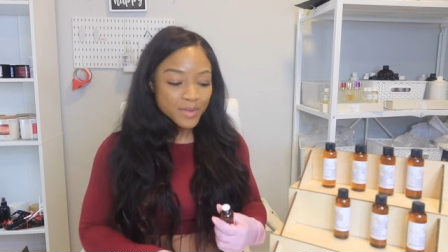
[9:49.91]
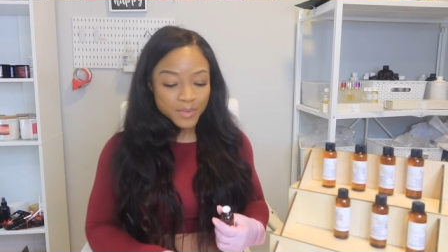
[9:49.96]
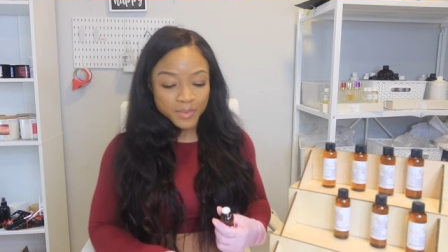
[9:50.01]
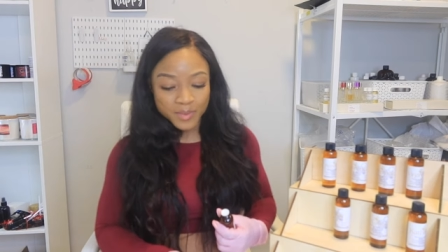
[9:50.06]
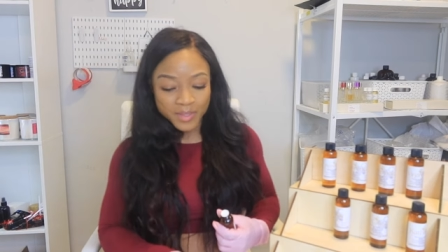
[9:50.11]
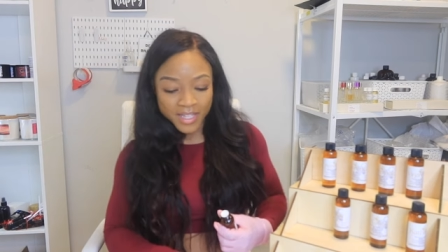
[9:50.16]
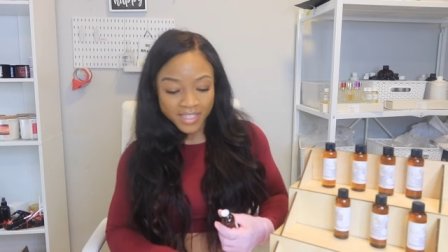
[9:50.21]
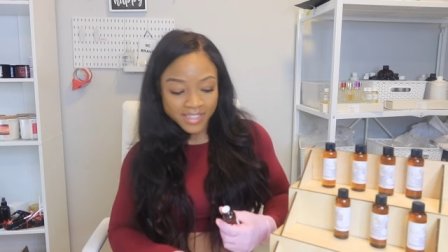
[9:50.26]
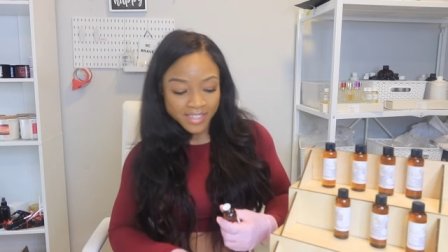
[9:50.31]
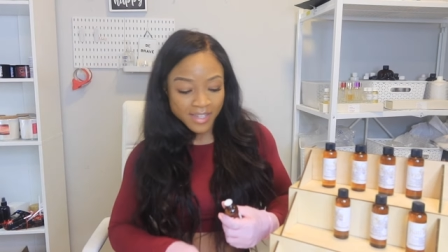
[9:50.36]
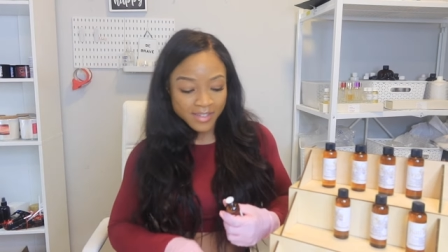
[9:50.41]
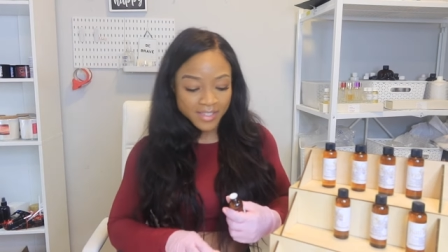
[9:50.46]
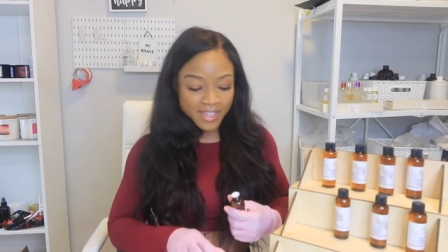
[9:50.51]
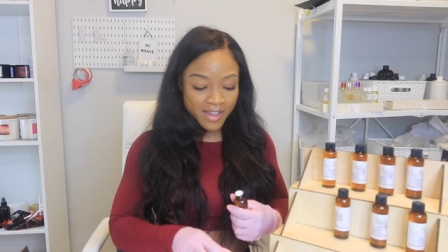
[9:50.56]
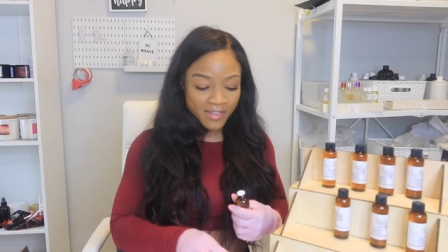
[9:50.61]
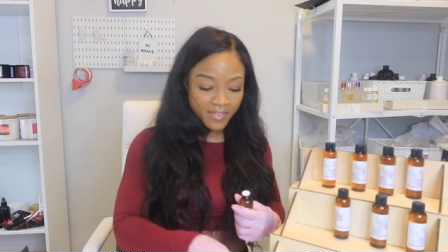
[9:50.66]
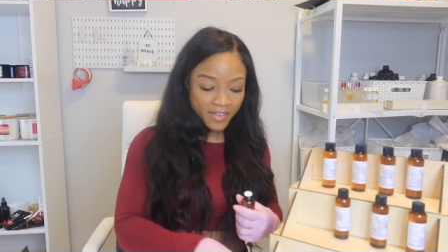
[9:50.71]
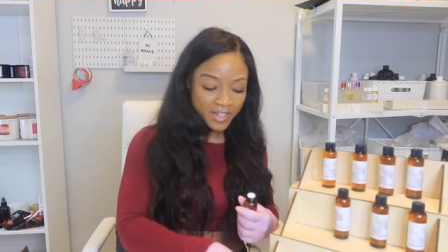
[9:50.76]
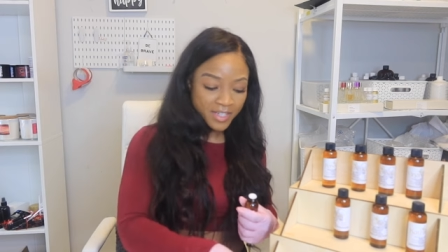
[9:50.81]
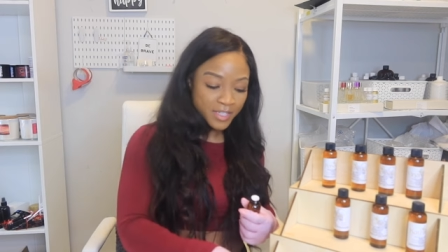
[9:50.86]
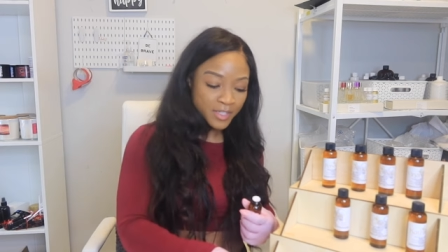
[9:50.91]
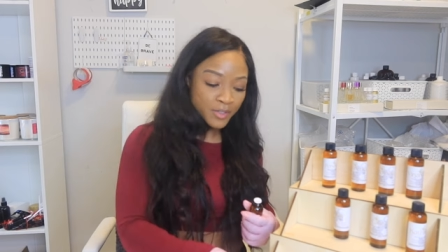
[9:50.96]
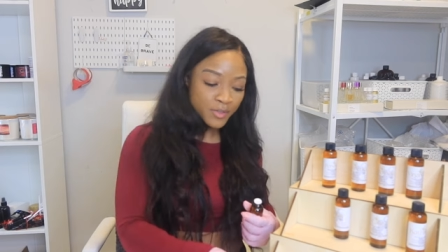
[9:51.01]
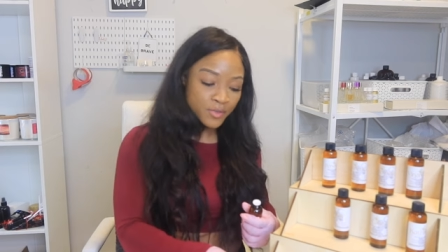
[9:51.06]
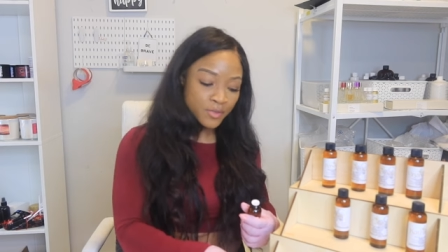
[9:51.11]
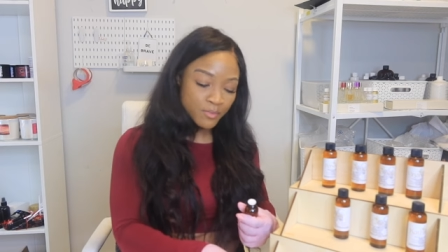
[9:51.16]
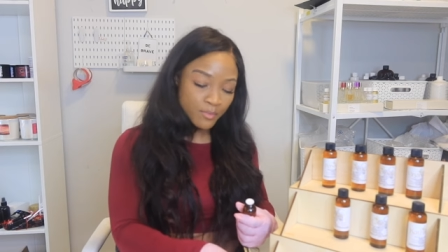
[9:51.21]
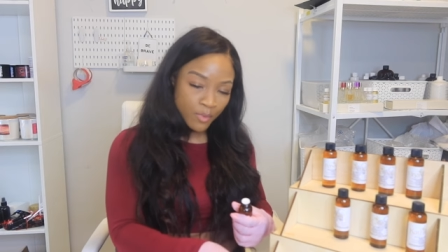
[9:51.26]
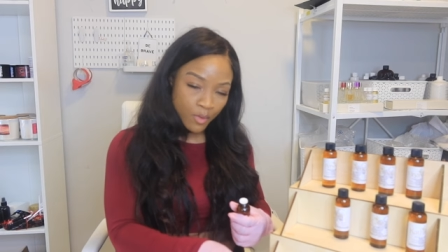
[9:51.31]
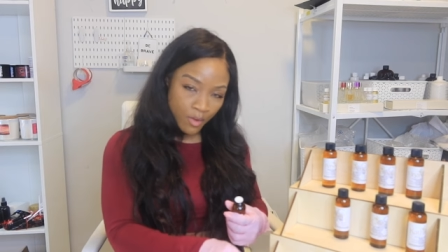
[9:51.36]
Well, that sounds African
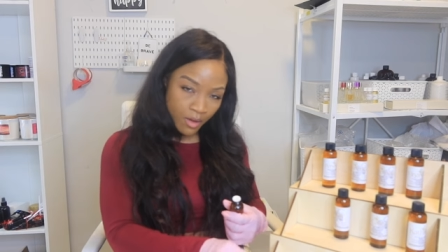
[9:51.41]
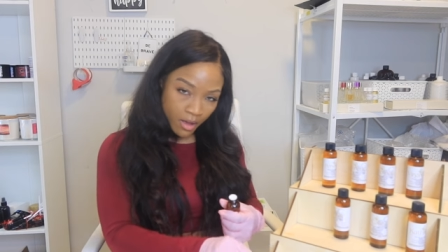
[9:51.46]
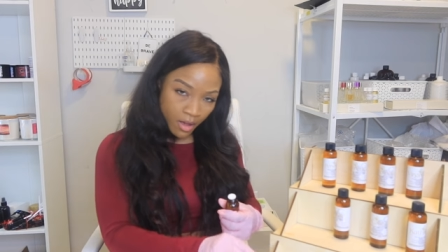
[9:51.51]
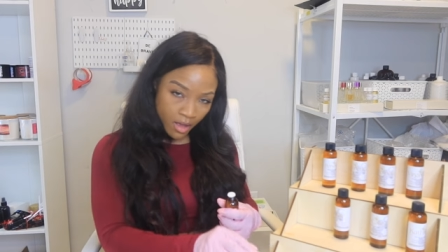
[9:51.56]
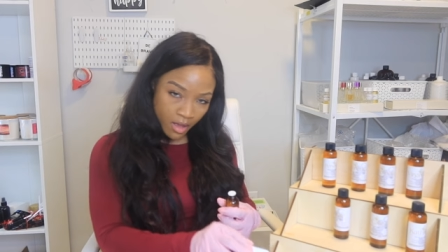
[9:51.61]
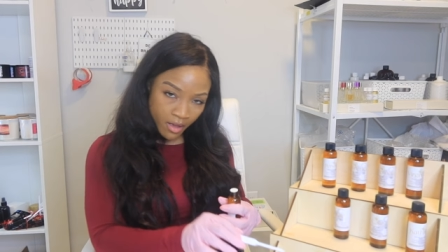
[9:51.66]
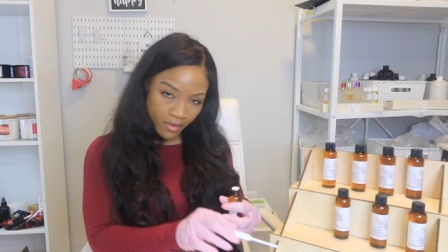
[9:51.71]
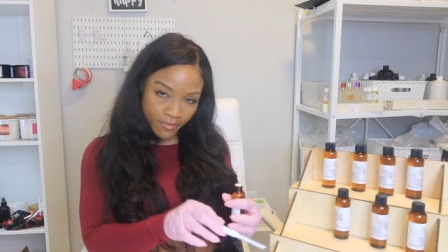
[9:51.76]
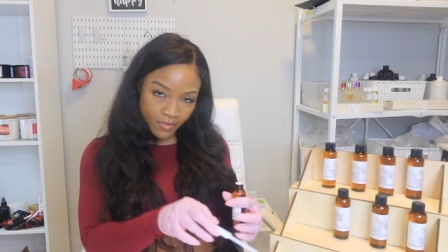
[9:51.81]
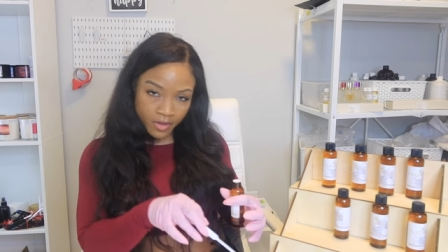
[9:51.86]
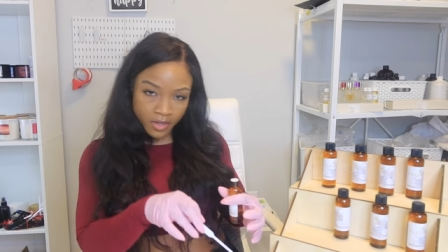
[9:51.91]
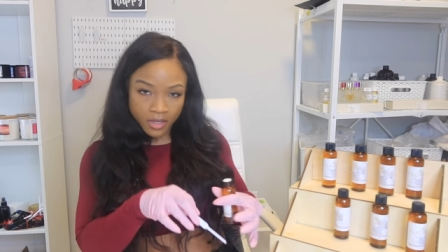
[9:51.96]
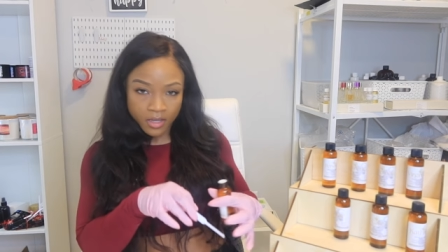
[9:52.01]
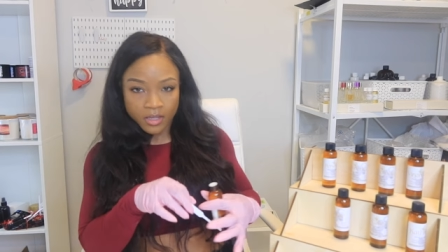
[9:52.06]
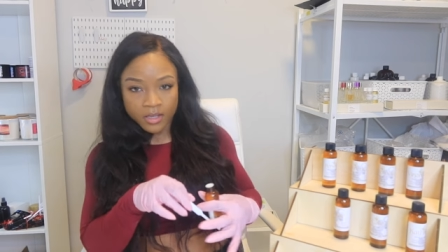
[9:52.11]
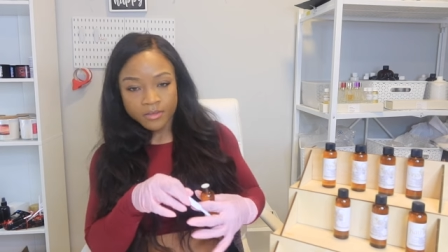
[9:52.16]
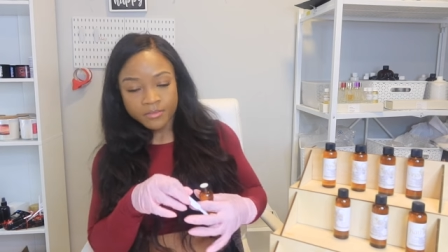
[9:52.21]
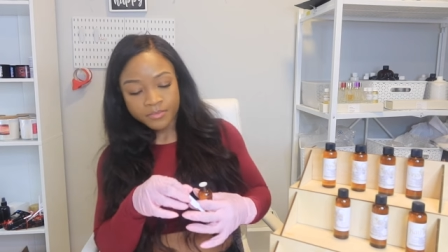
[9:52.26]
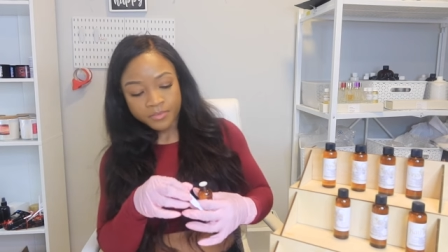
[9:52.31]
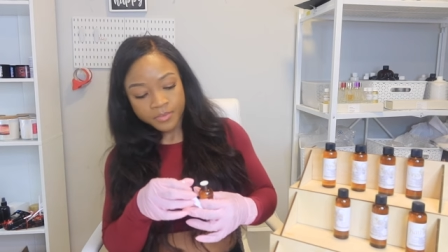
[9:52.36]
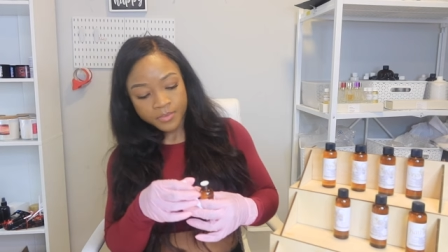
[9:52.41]
too, Mojave.